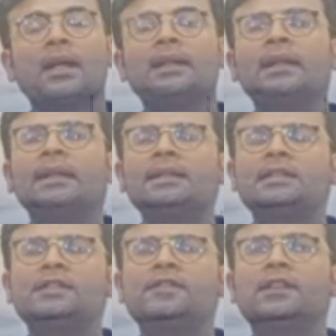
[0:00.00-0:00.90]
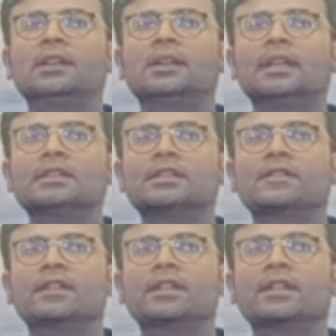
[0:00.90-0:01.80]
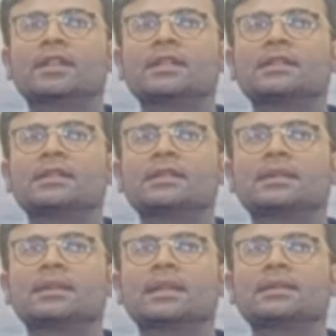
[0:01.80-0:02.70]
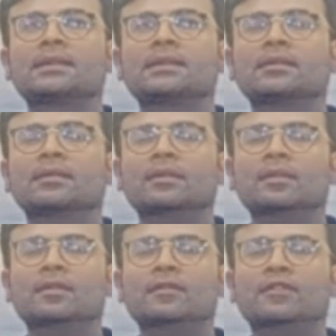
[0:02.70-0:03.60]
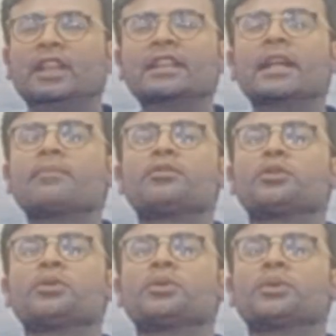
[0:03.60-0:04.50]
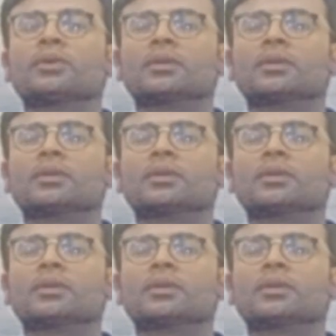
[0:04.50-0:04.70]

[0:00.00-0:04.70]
Then laissez-faire is just free them to do.